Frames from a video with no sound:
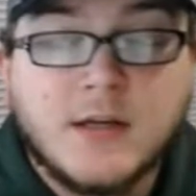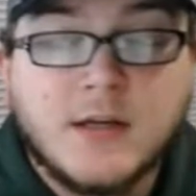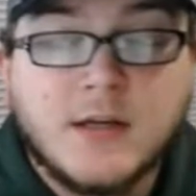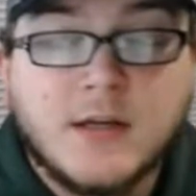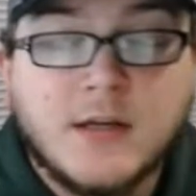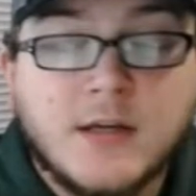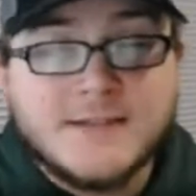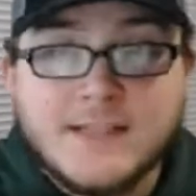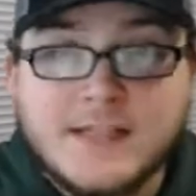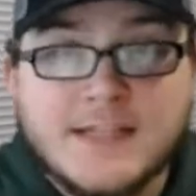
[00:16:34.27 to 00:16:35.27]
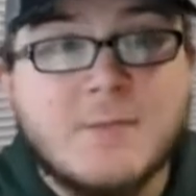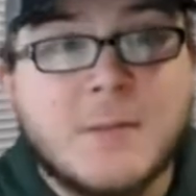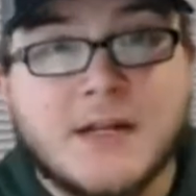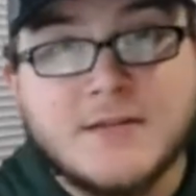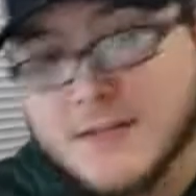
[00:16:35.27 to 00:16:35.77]
He got 60
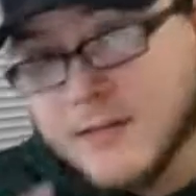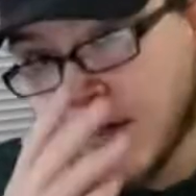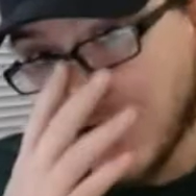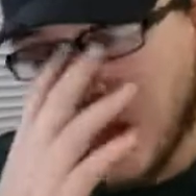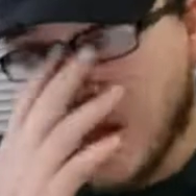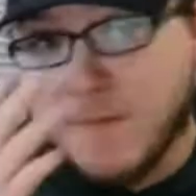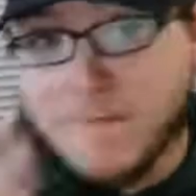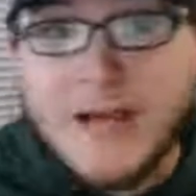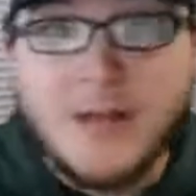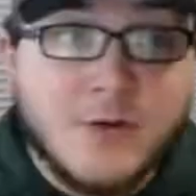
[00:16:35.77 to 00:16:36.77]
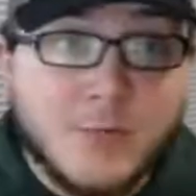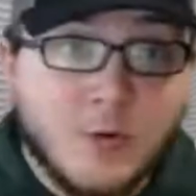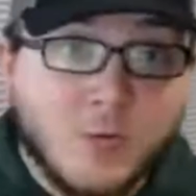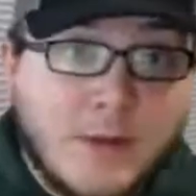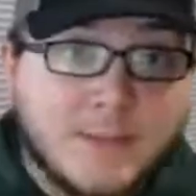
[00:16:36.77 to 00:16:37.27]
minutes of
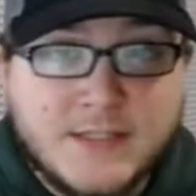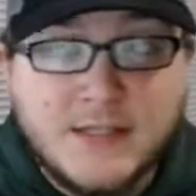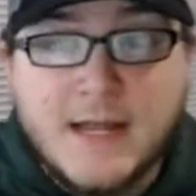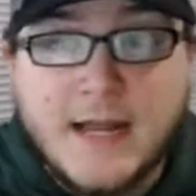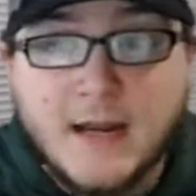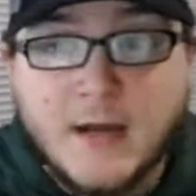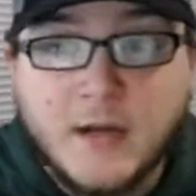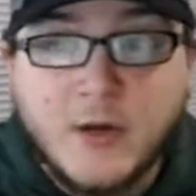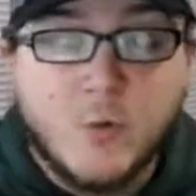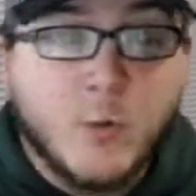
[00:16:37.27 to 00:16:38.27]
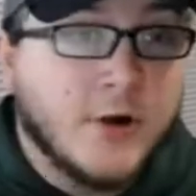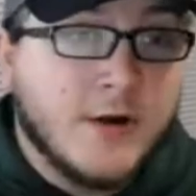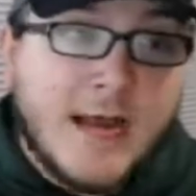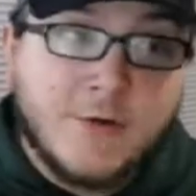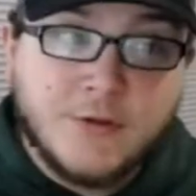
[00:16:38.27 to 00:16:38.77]
valuable reps today,
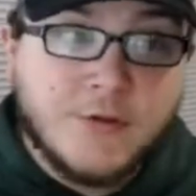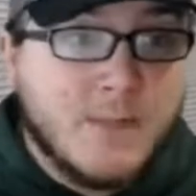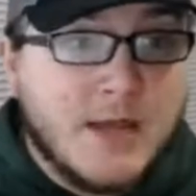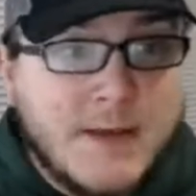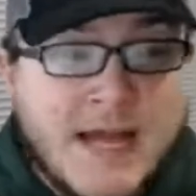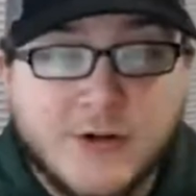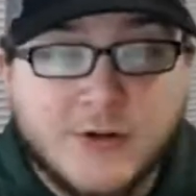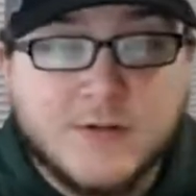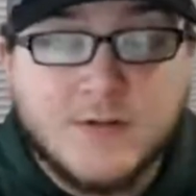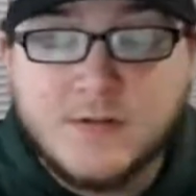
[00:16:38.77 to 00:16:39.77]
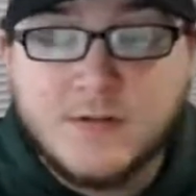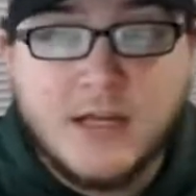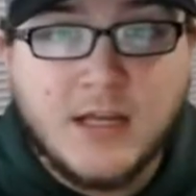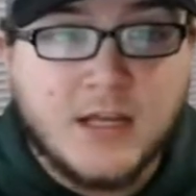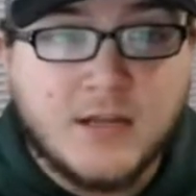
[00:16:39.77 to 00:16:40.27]
where now the Green Bay Packers,
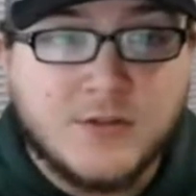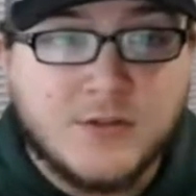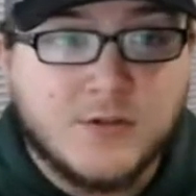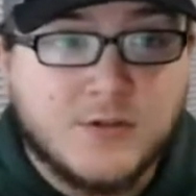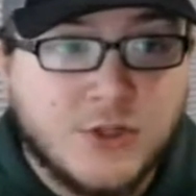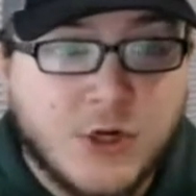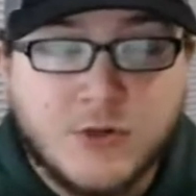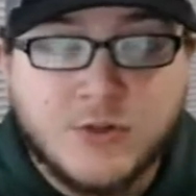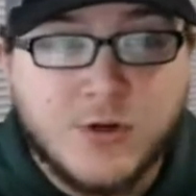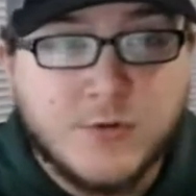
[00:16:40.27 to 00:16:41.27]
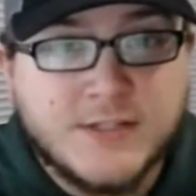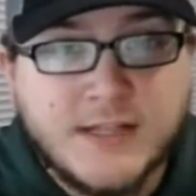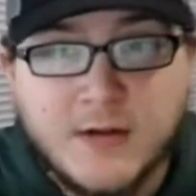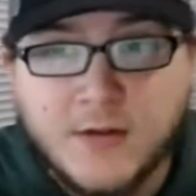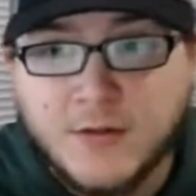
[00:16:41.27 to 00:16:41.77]
as Joe and Troy were
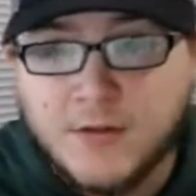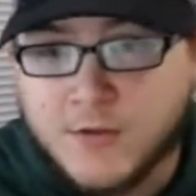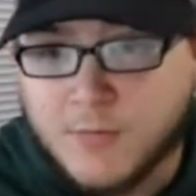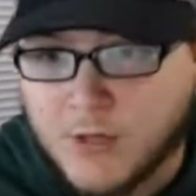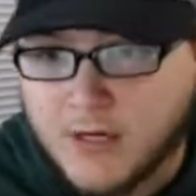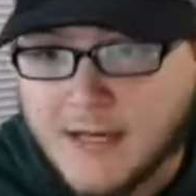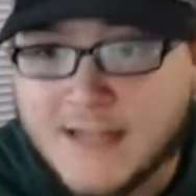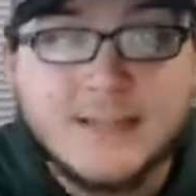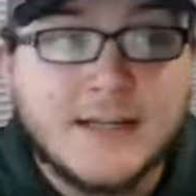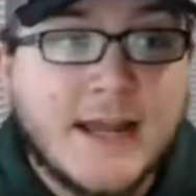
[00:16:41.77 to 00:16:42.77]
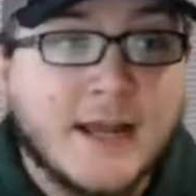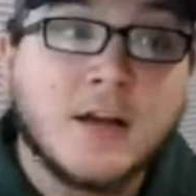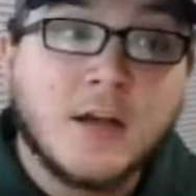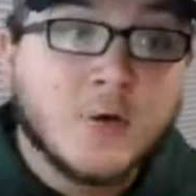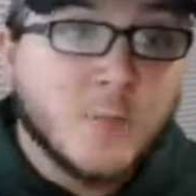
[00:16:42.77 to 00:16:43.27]
saying on the broadcast today,
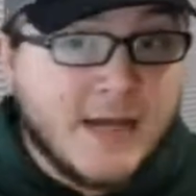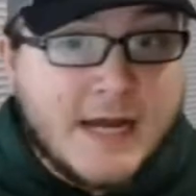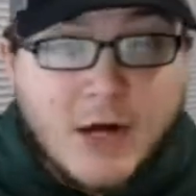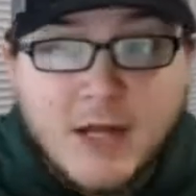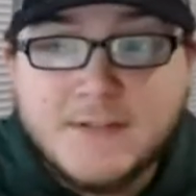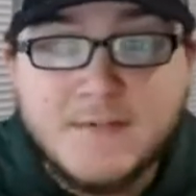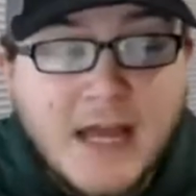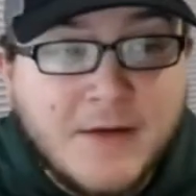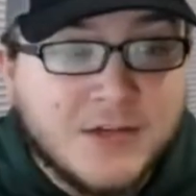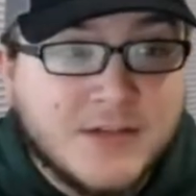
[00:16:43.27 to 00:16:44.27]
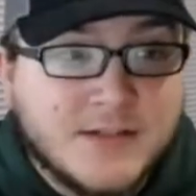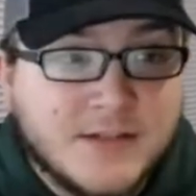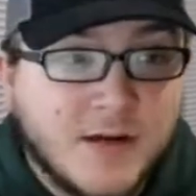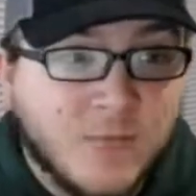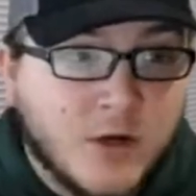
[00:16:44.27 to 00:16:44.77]
we now have some
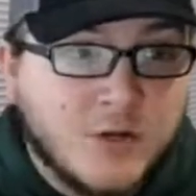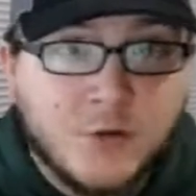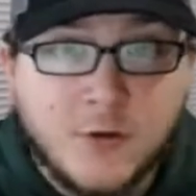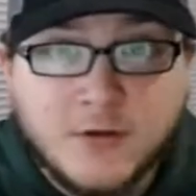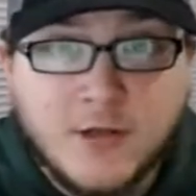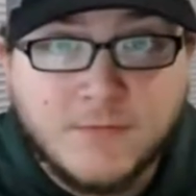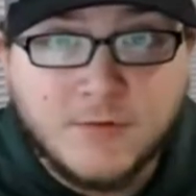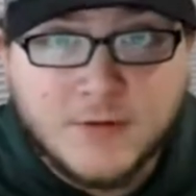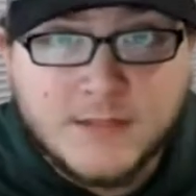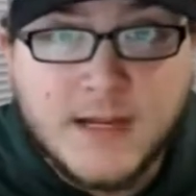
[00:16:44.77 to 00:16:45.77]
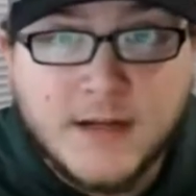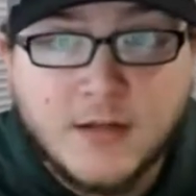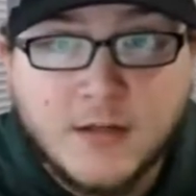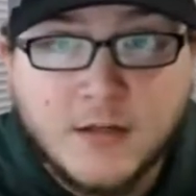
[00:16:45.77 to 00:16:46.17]
evidence of what Jordan Love looks like.